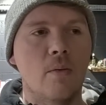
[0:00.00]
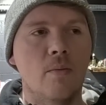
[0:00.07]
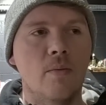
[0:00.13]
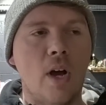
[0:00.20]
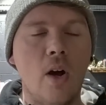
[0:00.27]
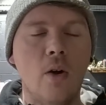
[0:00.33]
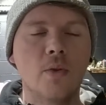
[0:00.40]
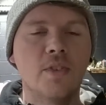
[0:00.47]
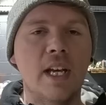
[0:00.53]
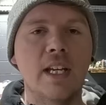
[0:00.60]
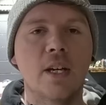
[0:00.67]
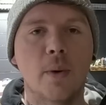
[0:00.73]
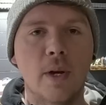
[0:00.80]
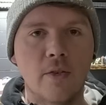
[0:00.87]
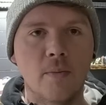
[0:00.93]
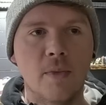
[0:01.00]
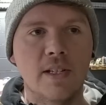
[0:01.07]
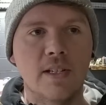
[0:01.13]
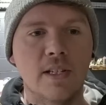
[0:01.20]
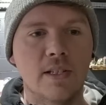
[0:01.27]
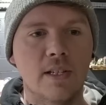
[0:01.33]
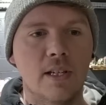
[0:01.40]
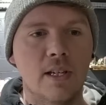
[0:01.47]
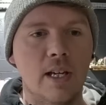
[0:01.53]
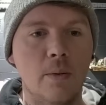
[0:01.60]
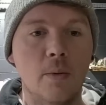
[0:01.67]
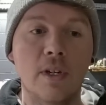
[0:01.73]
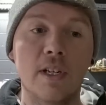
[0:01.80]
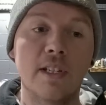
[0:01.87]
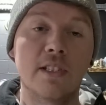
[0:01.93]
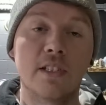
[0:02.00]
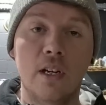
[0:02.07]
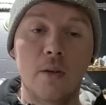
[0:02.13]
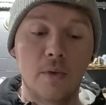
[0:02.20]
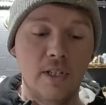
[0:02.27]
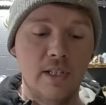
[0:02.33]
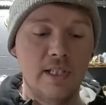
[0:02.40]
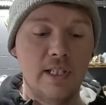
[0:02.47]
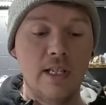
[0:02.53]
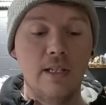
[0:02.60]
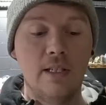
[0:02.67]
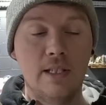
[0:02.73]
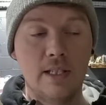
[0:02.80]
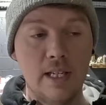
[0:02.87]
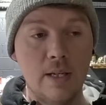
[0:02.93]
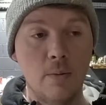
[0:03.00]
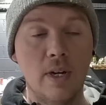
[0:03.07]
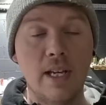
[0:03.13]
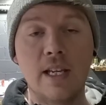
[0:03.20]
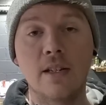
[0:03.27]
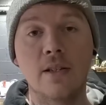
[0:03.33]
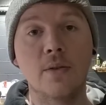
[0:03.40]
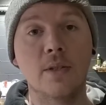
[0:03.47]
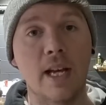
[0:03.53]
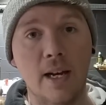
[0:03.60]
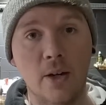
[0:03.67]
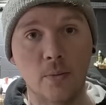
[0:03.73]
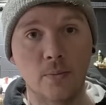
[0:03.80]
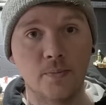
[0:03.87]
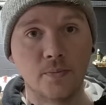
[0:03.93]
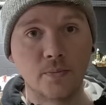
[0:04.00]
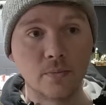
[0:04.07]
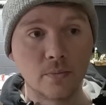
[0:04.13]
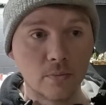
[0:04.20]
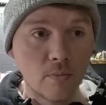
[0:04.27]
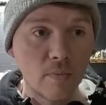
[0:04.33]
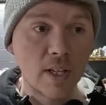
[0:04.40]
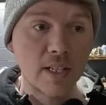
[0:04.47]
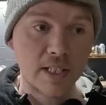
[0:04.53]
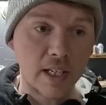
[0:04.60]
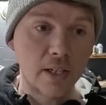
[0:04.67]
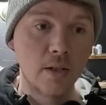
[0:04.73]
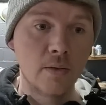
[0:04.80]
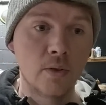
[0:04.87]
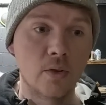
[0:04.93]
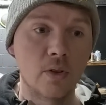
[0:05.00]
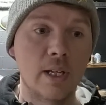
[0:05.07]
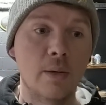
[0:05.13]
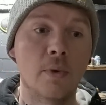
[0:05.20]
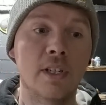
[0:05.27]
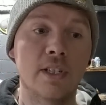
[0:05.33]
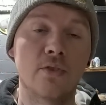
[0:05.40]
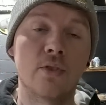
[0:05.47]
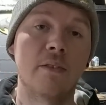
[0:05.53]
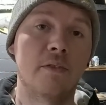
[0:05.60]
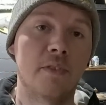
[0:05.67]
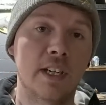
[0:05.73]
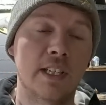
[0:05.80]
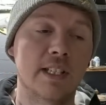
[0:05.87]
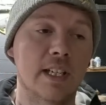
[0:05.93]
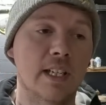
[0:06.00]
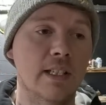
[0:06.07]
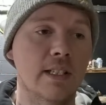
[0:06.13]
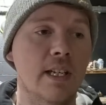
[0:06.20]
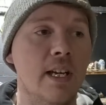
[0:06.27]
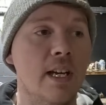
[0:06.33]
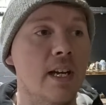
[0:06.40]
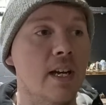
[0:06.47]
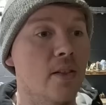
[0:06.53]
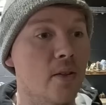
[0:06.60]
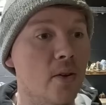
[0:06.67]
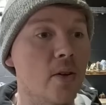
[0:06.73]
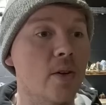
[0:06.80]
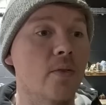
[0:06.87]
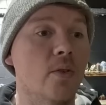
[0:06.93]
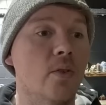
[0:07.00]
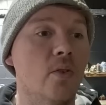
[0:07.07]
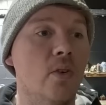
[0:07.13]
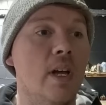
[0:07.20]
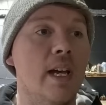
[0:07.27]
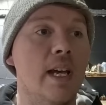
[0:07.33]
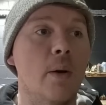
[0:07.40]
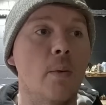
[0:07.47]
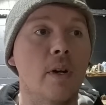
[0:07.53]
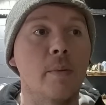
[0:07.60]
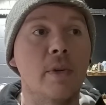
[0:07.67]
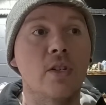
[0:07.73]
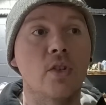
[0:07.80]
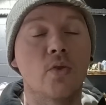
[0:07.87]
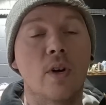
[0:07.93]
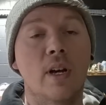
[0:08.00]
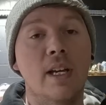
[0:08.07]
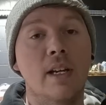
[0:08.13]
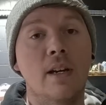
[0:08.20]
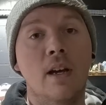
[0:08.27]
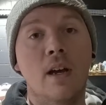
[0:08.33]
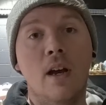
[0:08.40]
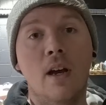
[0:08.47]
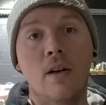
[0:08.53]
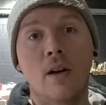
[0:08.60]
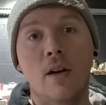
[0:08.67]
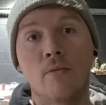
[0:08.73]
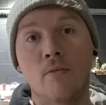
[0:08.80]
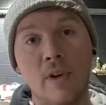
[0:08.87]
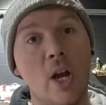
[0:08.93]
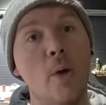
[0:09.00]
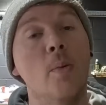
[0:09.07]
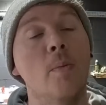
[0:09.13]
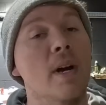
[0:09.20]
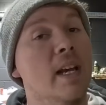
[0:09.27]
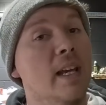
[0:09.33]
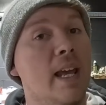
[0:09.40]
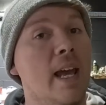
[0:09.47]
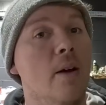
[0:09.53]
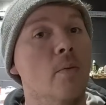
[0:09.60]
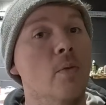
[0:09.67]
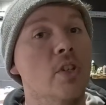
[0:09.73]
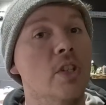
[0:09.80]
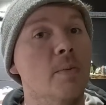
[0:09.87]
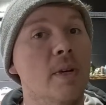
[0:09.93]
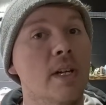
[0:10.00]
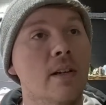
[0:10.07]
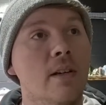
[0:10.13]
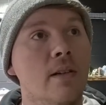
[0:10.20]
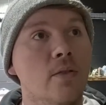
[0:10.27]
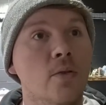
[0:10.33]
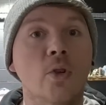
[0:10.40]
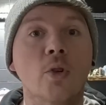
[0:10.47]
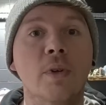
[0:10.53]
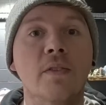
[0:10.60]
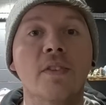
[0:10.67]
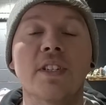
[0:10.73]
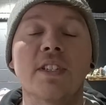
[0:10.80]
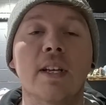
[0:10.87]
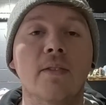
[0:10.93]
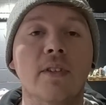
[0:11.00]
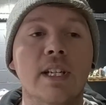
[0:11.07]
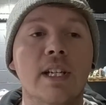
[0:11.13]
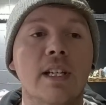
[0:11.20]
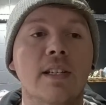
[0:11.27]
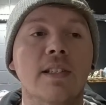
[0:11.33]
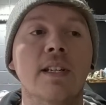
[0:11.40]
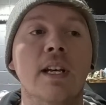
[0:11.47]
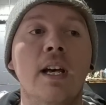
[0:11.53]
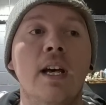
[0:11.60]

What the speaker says: the whole takeaway from this is Scott wanted to see what he can do to help. Second of all, he wanted to try and fix things. Third of all, he wanted me to try and reopen my account, which has been dormant for 7 years,